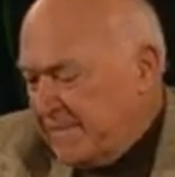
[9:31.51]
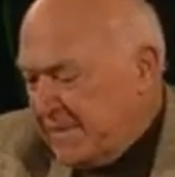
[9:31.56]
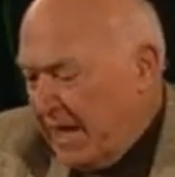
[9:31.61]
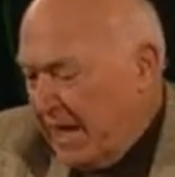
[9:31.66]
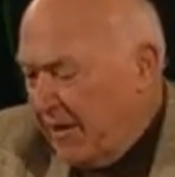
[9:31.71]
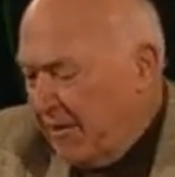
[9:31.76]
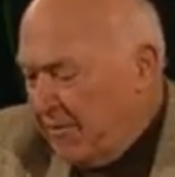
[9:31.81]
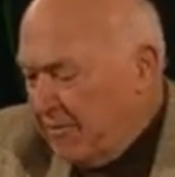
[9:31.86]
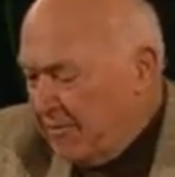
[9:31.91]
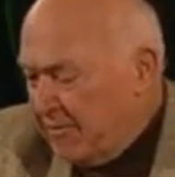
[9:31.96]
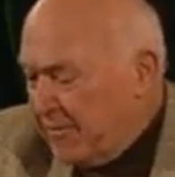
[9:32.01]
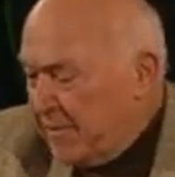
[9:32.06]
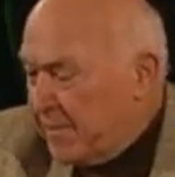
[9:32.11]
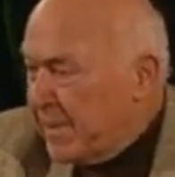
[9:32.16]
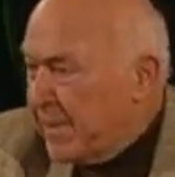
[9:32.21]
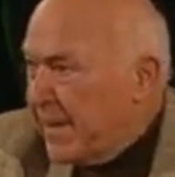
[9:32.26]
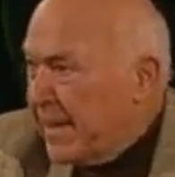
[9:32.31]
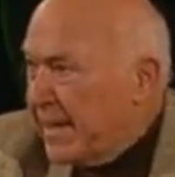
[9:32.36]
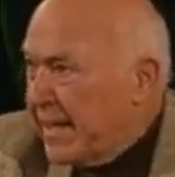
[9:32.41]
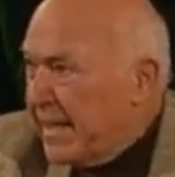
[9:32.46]
Now,
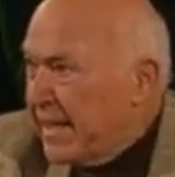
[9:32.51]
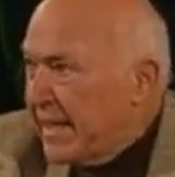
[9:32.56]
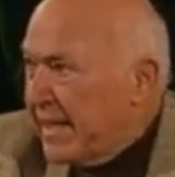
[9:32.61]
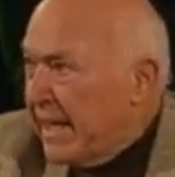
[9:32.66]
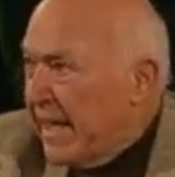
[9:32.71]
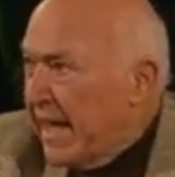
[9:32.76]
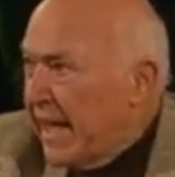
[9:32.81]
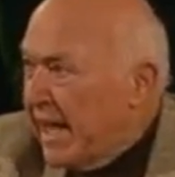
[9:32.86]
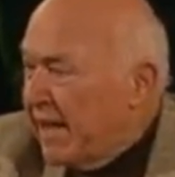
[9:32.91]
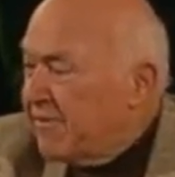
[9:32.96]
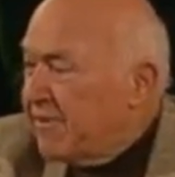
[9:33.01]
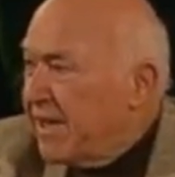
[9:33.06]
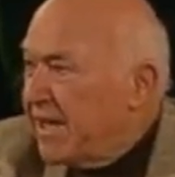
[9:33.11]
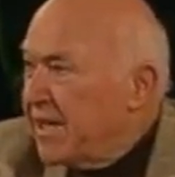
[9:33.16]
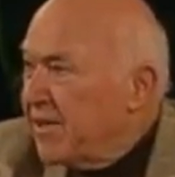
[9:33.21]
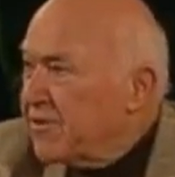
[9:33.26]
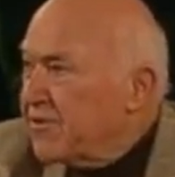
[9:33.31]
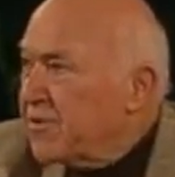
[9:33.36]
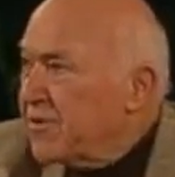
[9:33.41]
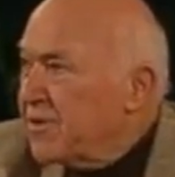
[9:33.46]

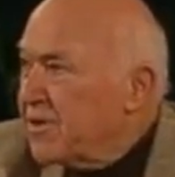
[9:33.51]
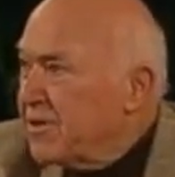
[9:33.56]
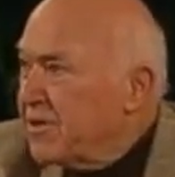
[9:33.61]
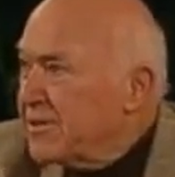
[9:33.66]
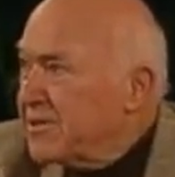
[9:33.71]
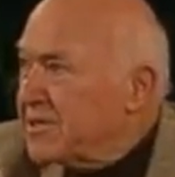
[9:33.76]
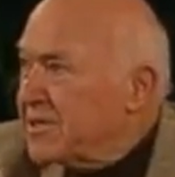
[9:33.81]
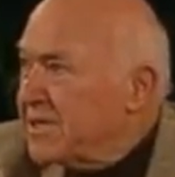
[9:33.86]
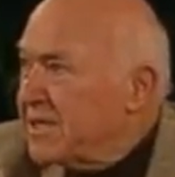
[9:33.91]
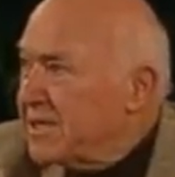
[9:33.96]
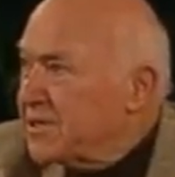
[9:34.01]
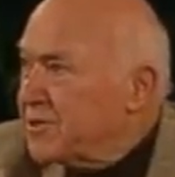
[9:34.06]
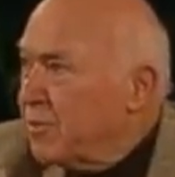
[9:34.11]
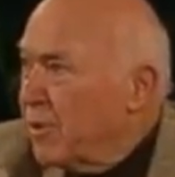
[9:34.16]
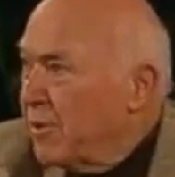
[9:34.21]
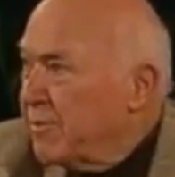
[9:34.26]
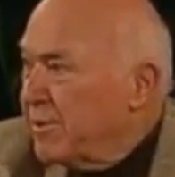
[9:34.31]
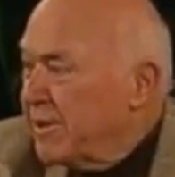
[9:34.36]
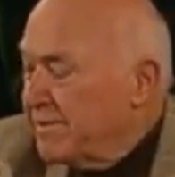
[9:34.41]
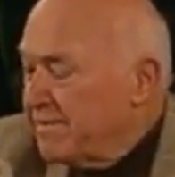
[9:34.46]
having introduced
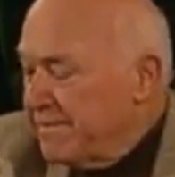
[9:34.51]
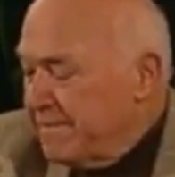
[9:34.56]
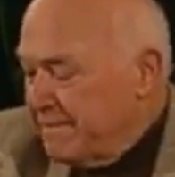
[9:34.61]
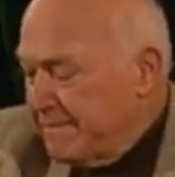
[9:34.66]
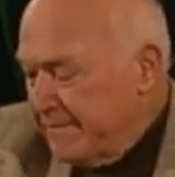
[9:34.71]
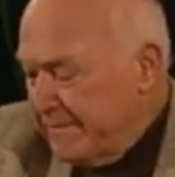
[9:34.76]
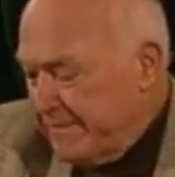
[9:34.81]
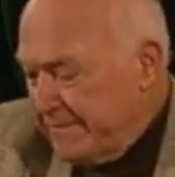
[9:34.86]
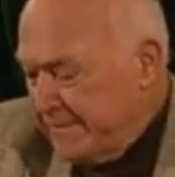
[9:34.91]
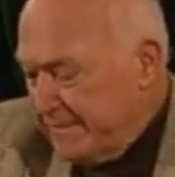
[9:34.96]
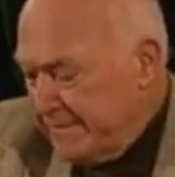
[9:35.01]
this woman